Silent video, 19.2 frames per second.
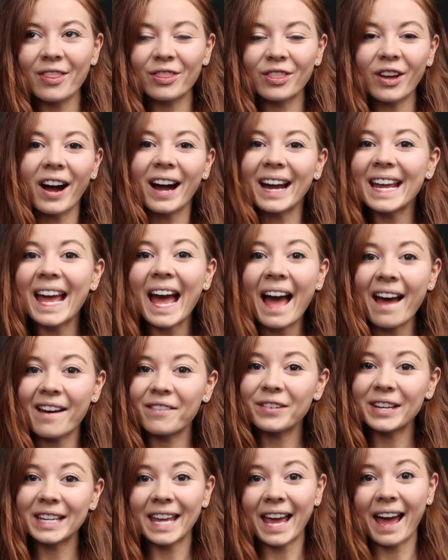that I
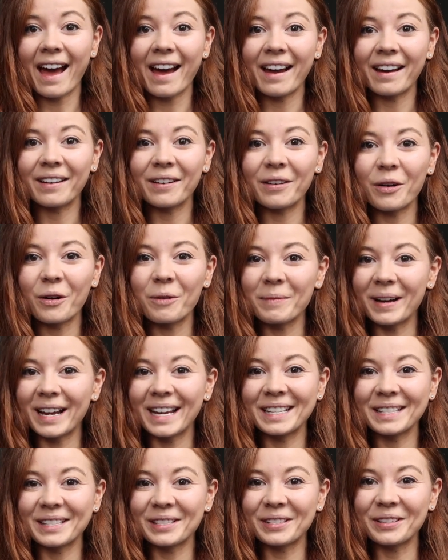ever get on my
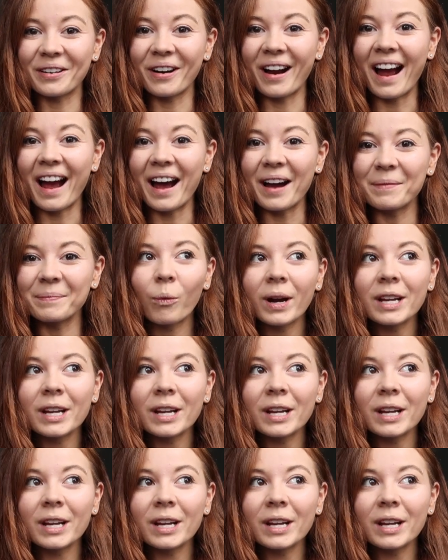Instagram,